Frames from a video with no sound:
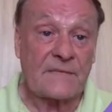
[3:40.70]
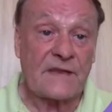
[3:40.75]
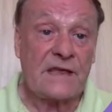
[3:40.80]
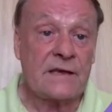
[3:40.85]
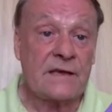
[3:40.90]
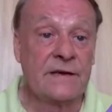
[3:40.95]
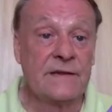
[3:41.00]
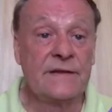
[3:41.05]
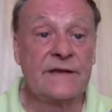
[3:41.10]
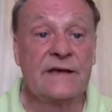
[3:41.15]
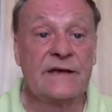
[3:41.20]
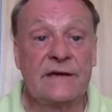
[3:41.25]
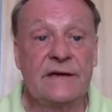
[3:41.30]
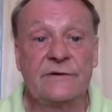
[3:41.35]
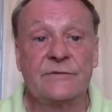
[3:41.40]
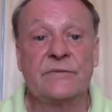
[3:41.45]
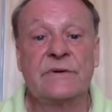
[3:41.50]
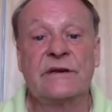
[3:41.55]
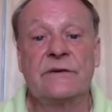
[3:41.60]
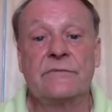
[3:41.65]
in the
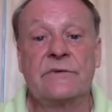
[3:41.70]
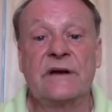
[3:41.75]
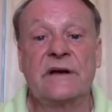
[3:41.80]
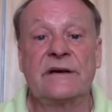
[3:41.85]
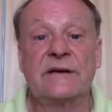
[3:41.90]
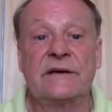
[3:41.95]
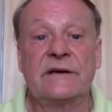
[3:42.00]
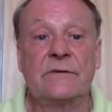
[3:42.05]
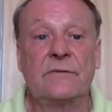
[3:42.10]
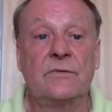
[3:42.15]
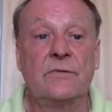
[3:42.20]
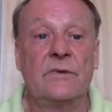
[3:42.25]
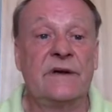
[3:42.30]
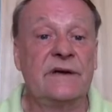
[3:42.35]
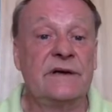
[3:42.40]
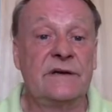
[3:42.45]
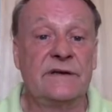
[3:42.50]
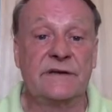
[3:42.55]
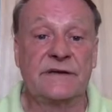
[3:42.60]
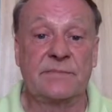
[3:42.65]
end we ran our
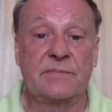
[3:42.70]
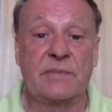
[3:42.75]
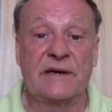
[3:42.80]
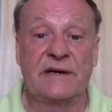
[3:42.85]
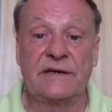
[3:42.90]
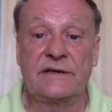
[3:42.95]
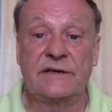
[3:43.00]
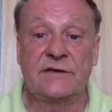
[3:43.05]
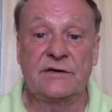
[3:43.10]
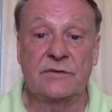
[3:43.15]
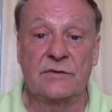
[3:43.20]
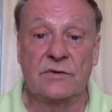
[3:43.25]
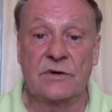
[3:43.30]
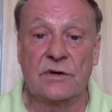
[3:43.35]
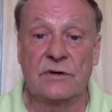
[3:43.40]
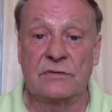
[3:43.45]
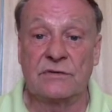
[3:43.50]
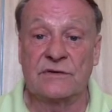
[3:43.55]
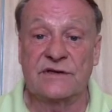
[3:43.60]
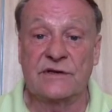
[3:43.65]
winners by
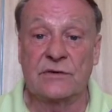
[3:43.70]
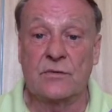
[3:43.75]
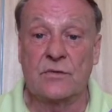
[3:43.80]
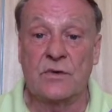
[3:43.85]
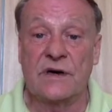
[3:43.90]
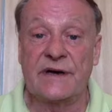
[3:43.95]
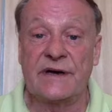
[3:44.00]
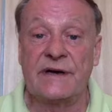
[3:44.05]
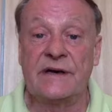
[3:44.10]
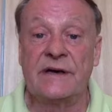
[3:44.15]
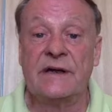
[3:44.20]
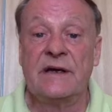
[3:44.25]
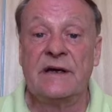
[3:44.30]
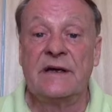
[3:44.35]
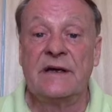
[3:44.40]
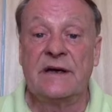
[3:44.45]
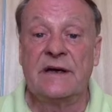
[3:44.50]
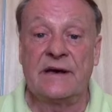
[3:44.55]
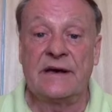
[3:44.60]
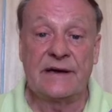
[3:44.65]
2-1.
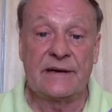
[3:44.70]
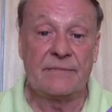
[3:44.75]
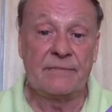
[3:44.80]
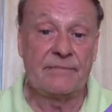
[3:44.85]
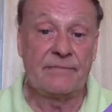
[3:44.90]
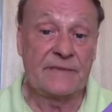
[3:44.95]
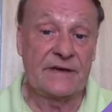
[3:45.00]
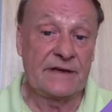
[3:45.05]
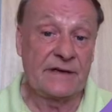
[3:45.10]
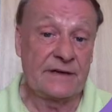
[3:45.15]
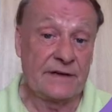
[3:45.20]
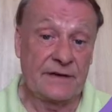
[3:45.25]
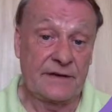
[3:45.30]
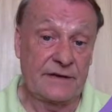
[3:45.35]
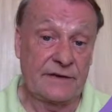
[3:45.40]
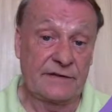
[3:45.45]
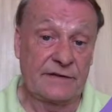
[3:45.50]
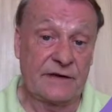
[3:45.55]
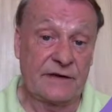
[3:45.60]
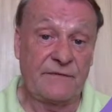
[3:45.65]

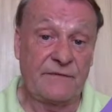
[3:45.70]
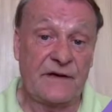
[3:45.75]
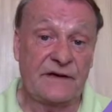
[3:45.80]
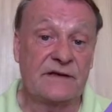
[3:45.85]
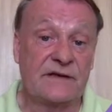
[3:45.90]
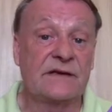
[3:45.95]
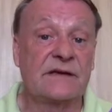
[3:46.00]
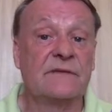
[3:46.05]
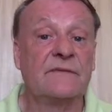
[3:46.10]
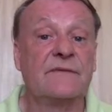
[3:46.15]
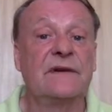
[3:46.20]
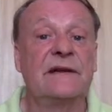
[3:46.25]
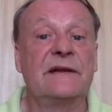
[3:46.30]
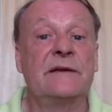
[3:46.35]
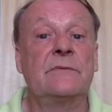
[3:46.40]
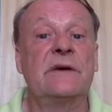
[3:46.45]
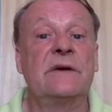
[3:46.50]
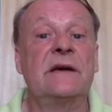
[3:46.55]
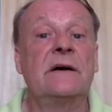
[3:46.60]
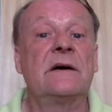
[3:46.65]
Defensively,
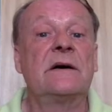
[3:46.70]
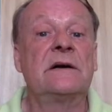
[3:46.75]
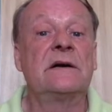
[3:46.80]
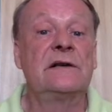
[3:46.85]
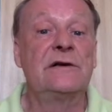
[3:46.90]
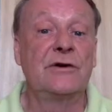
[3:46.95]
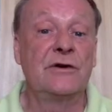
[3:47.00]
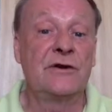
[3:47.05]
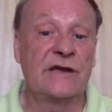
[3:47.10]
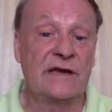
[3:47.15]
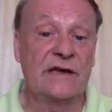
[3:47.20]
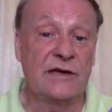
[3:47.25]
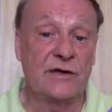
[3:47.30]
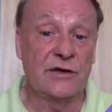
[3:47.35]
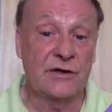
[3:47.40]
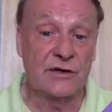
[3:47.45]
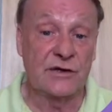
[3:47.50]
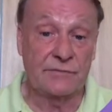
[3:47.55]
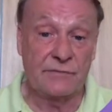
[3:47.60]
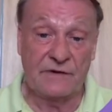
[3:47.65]
we are looking
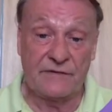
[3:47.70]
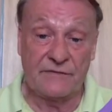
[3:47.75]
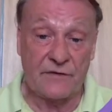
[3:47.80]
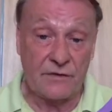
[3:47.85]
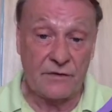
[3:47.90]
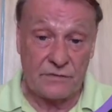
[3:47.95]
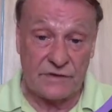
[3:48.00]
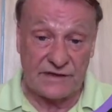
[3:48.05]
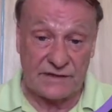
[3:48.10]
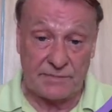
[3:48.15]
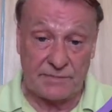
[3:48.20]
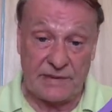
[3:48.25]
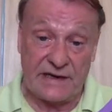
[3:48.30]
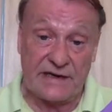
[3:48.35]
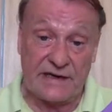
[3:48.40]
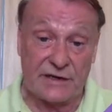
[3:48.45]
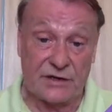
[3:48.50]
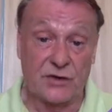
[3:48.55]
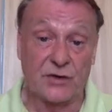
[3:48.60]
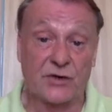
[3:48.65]
good. We've always been
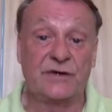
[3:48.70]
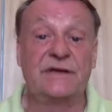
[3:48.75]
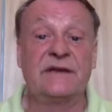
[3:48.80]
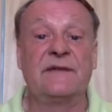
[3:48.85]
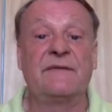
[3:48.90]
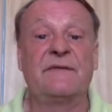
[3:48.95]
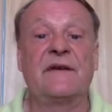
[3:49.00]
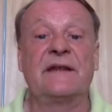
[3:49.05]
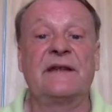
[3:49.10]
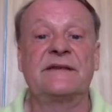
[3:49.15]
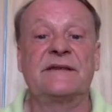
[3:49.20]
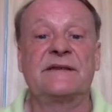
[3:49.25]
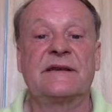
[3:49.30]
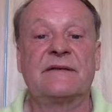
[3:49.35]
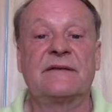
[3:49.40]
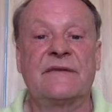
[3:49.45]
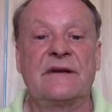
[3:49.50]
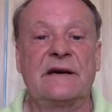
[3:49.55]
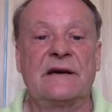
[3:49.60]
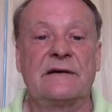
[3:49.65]
a good defensive
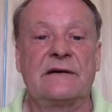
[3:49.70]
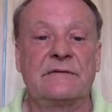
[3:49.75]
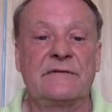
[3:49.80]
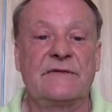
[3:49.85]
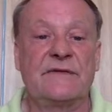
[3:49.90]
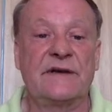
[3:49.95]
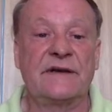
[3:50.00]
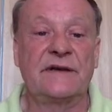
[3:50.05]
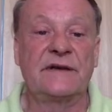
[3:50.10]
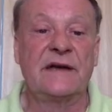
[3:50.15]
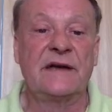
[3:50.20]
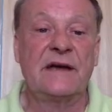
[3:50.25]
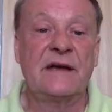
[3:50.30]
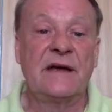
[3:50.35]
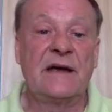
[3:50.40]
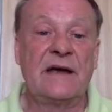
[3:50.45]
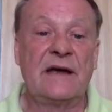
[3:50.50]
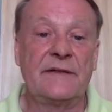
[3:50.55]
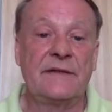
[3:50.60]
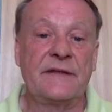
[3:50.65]
outfit,
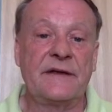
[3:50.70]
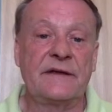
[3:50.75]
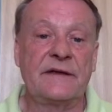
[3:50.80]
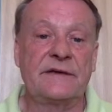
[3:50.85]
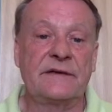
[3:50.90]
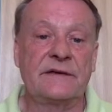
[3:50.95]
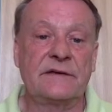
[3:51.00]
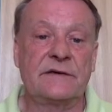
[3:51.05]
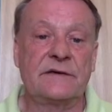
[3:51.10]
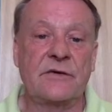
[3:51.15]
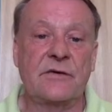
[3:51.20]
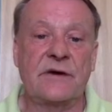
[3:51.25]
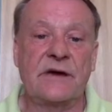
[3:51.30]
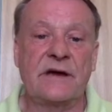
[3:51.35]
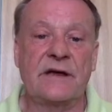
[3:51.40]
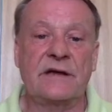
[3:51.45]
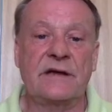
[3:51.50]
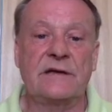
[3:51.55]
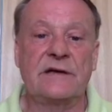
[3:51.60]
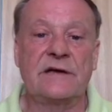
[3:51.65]
and they did
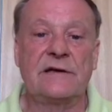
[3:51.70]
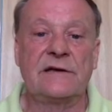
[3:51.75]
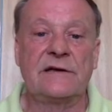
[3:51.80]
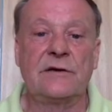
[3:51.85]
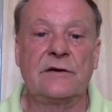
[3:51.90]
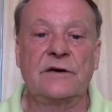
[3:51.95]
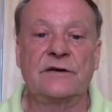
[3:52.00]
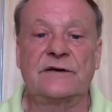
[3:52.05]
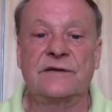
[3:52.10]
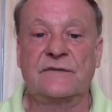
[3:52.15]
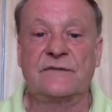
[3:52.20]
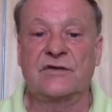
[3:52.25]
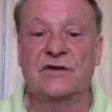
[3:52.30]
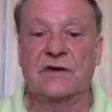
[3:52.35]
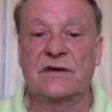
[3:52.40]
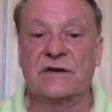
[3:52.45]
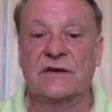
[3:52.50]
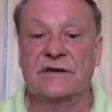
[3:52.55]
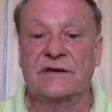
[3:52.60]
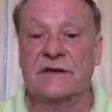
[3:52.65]
create a lot of
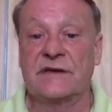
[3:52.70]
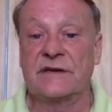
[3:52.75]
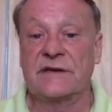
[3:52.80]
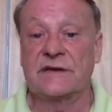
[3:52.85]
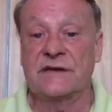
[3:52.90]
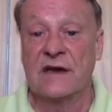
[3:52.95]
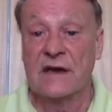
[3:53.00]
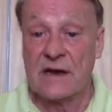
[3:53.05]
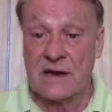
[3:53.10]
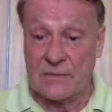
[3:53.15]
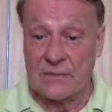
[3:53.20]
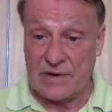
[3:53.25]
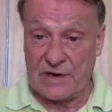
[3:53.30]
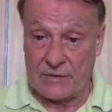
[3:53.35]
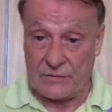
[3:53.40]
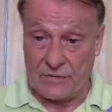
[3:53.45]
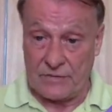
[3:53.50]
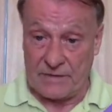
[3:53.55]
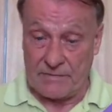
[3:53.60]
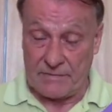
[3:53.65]
chances, but
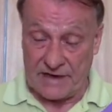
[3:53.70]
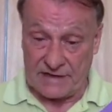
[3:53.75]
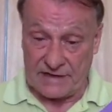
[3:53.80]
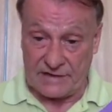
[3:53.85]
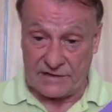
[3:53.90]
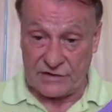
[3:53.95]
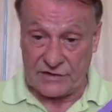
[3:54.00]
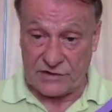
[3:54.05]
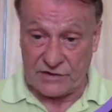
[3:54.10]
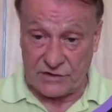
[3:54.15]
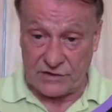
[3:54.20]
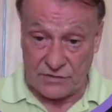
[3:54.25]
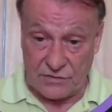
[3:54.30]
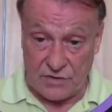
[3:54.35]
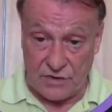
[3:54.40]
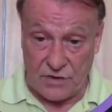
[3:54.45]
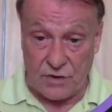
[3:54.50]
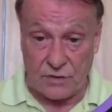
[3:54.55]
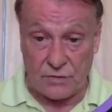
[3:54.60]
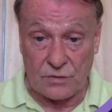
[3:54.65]
we managed to
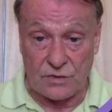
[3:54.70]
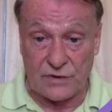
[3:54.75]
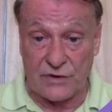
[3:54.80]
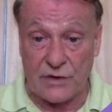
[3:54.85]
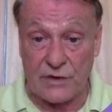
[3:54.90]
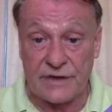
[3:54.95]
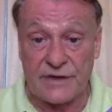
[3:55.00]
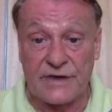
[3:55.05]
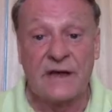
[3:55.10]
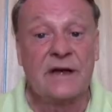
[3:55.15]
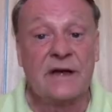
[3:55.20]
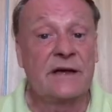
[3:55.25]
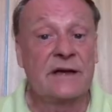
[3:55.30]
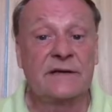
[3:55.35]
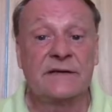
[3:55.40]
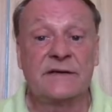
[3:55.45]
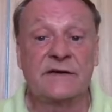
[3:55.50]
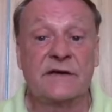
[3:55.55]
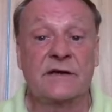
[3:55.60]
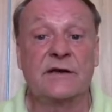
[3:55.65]
hold on and
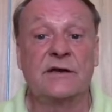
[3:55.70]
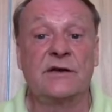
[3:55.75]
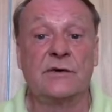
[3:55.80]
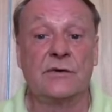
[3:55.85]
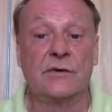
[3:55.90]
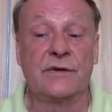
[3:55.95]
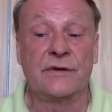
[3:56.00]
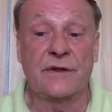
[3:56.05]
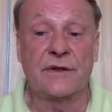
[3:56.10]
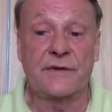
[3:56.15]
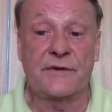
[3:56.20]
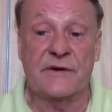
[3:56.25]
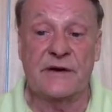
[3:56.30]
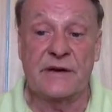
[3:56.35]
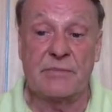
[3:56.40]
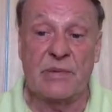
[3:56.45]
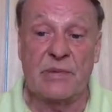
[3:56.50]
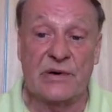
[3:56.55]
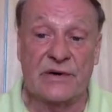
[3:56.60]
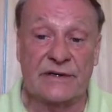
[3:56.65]
secure the 3
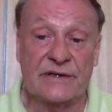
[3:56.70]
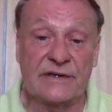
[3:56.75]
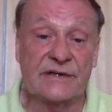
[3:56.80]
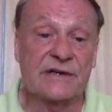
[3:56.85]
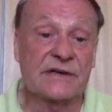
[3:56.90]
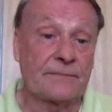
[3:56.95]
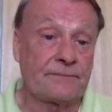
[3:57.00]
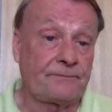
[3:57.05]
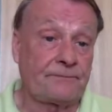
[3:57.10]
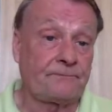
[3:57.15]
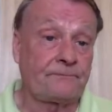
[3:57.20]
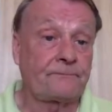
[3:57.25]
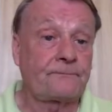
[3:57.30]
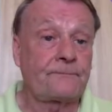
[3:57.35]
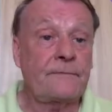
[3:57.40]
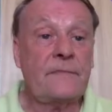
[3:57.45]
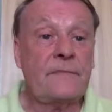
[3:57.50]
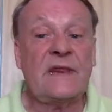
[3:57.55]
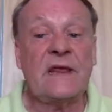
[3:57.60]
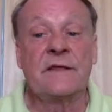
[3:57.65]
points.
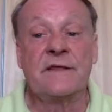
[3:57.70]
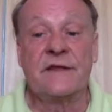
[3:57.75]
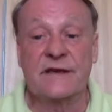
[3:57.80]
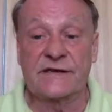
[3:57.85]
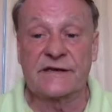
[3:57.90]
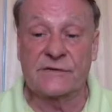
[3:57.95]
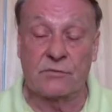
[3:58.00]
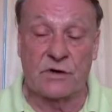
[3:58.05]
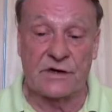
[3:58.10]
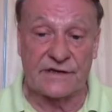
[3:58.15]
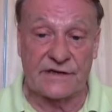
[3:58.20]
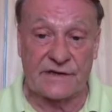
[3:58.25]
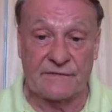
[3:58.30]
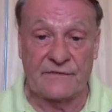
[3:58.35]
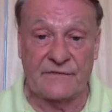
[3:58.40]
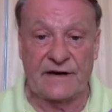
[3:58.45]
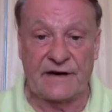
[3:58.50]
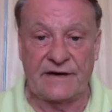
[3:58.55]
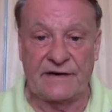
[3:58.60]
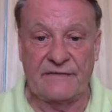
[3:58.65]
This was a
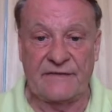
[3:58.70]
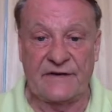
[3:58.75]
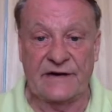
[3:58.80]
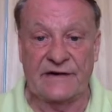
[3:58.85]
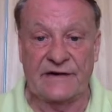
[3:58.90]
very